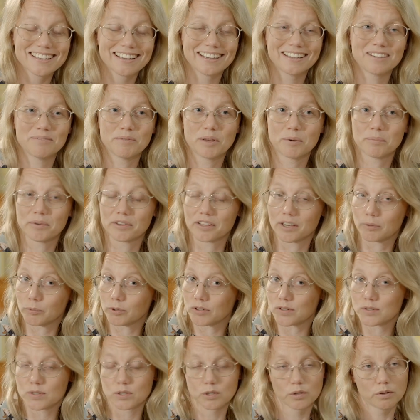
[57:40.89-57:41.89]
and maybe they
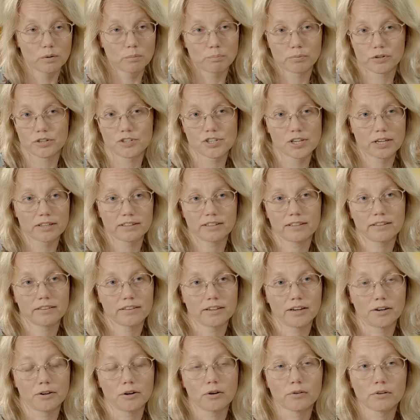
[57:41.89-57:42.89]
were also projecting
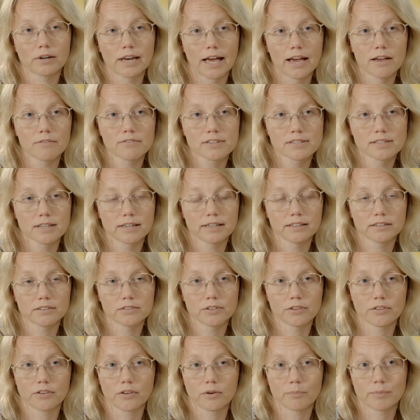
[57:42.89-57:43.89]
their own lifestyle
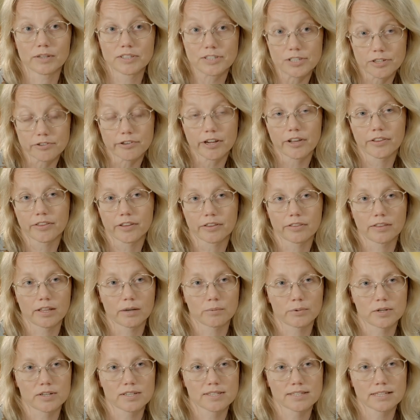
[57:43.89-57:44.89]
to the material that
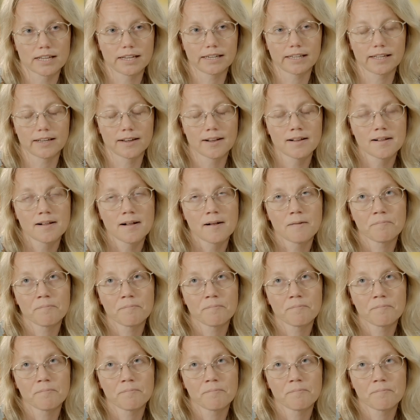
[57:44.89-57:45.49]
they were studying.